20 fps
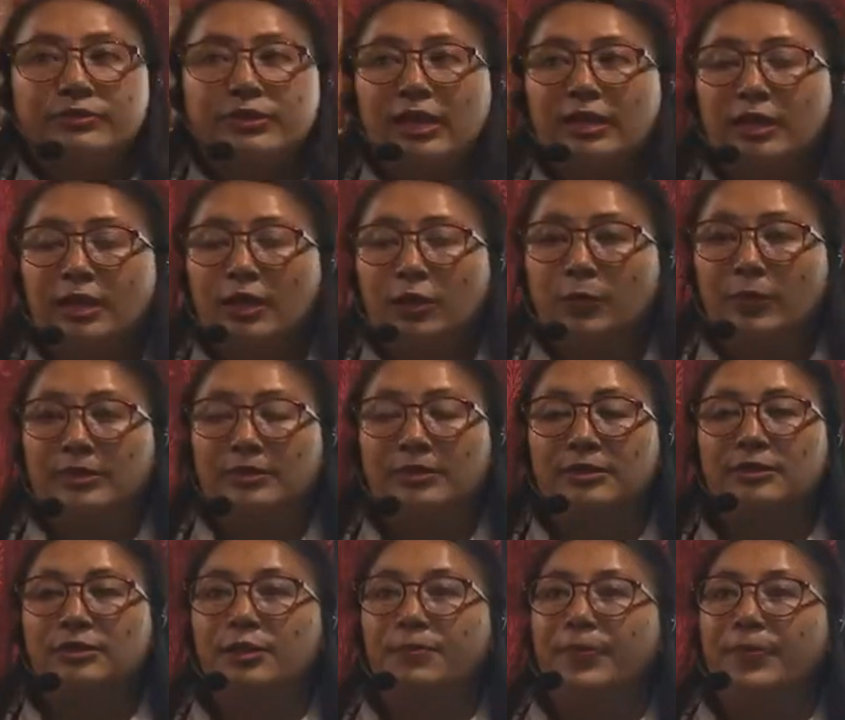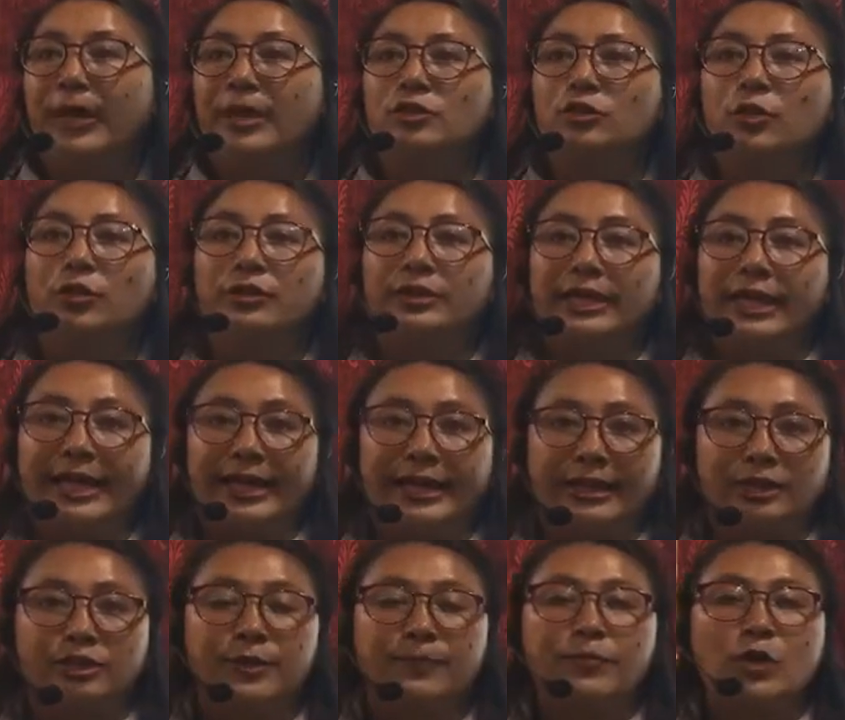allowances depends on the
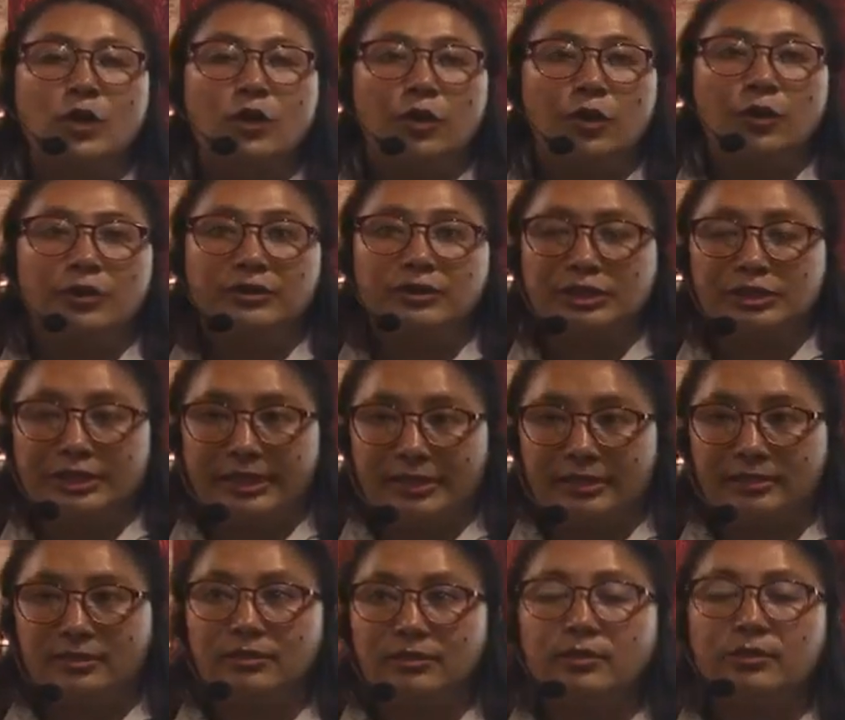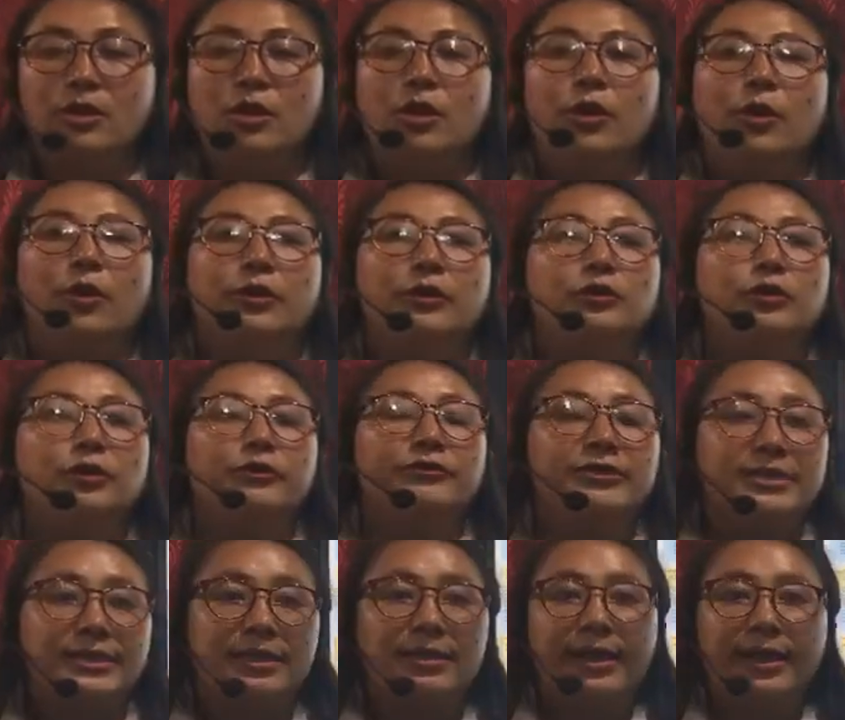age, on the gender, on your
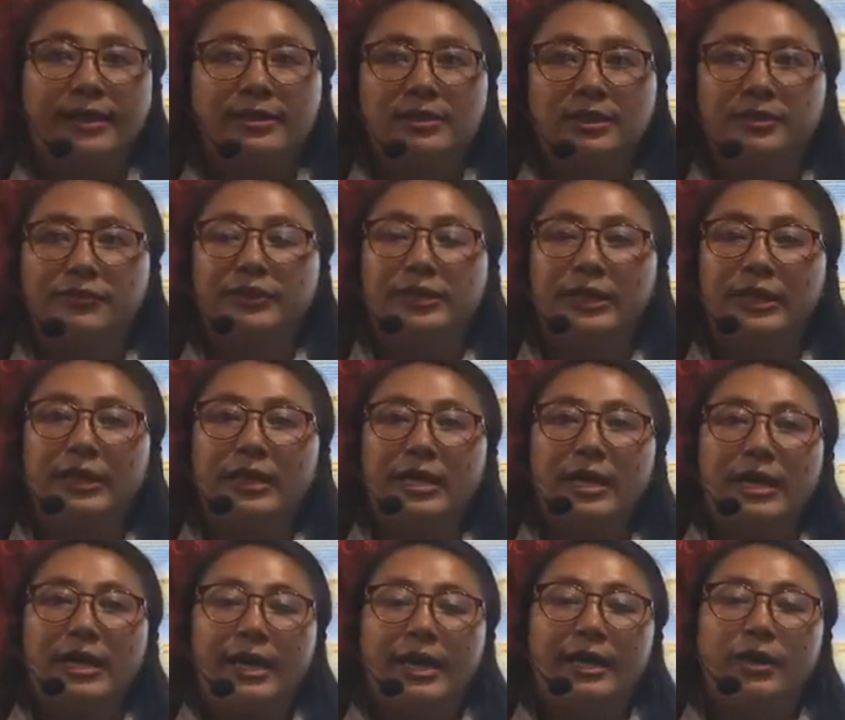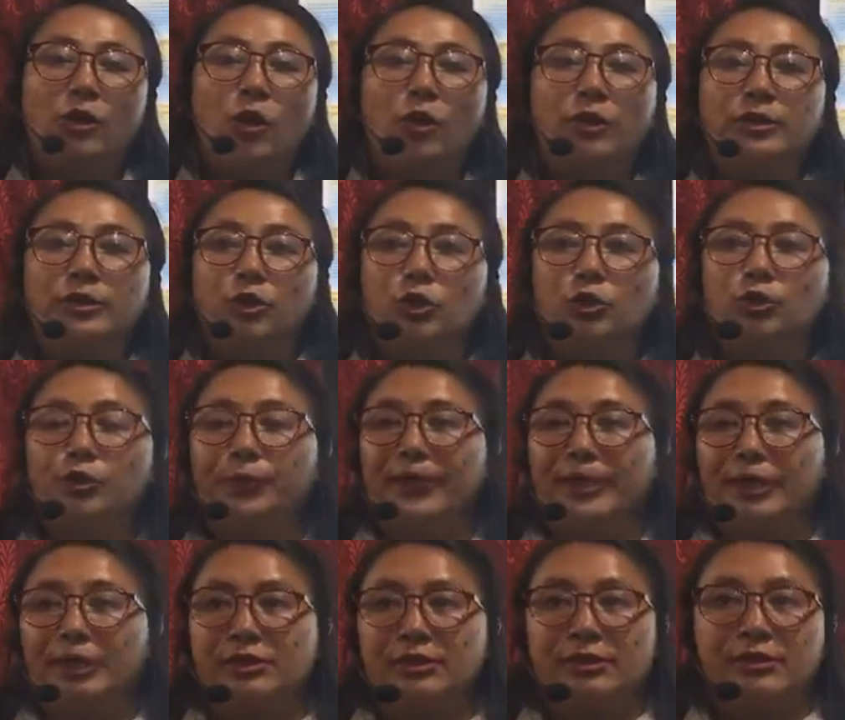physical activity and on the
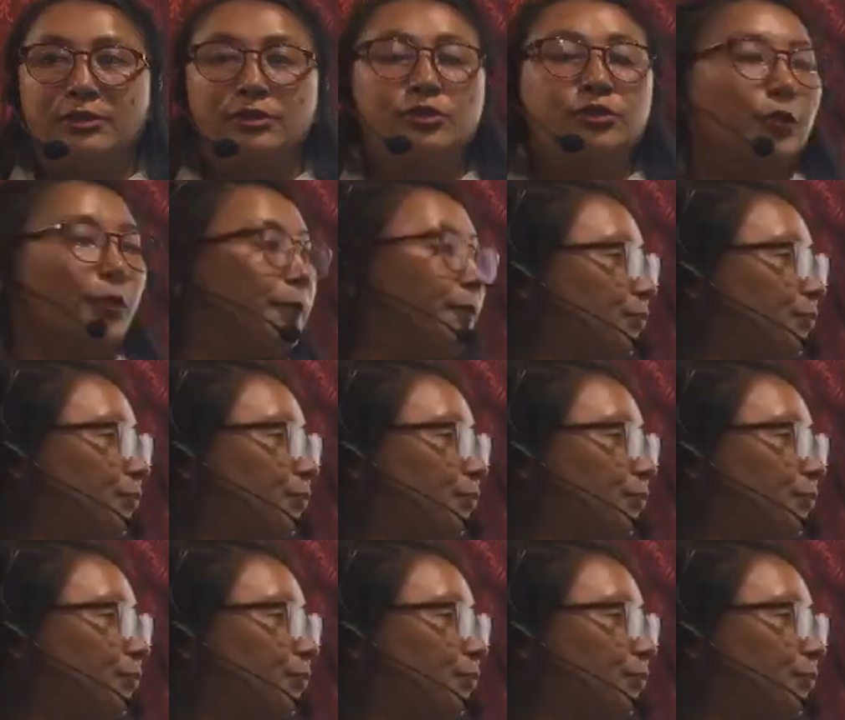occupation. So